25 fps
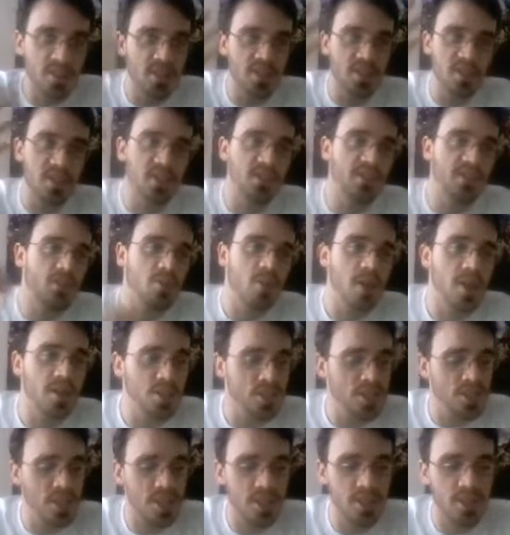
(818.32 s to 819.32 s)
just leave a
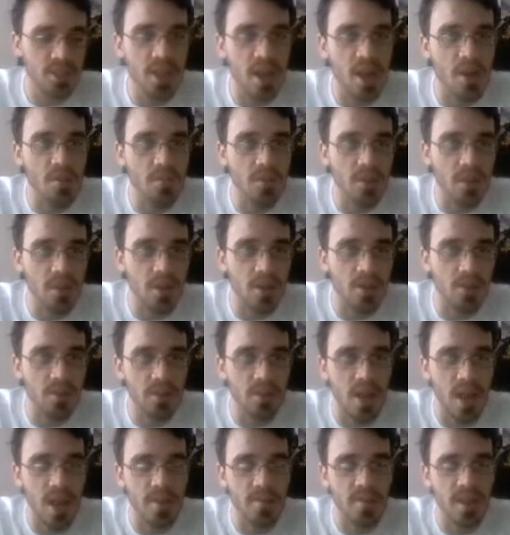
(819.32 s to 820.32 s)
question down
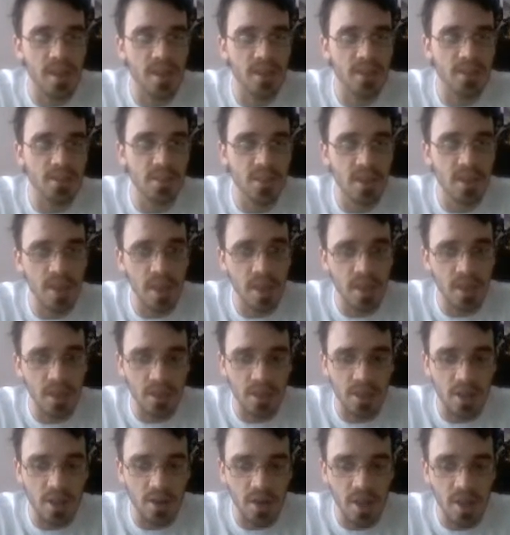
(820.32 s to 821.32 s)
below, comment,
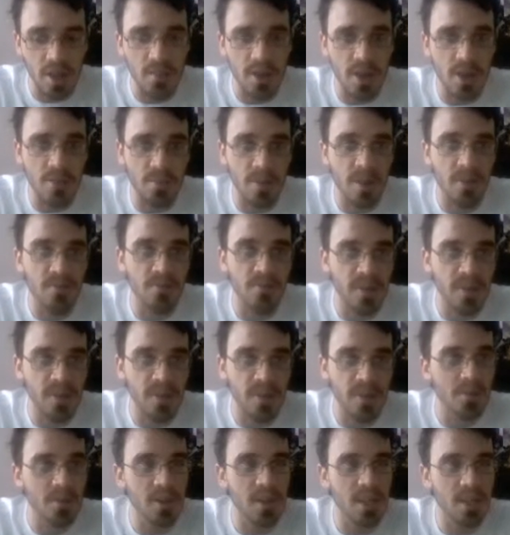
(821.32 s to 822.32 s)
hit me up on
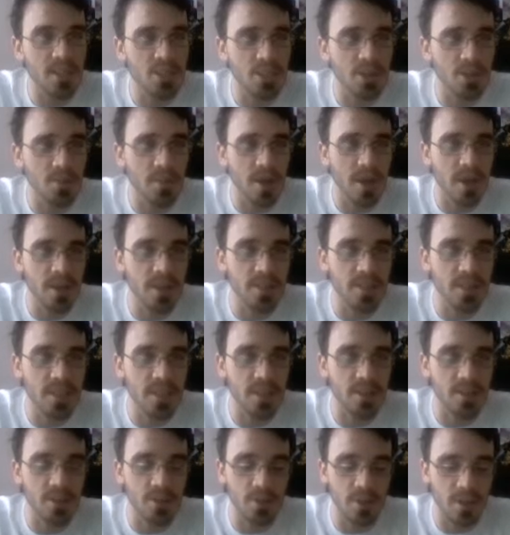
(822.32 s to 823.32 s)
Facebook at Jeremiah
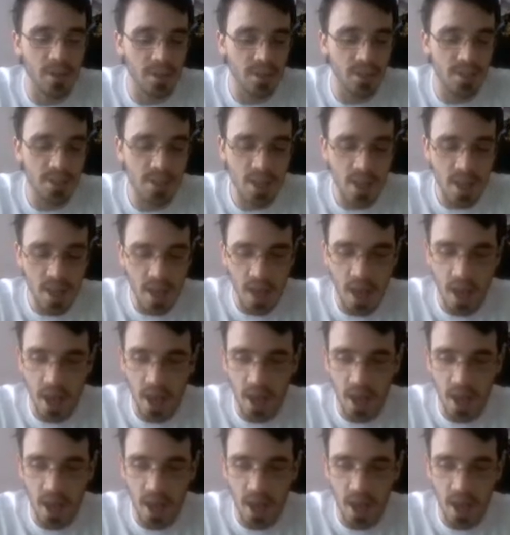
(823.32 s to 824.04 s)
St. Louis.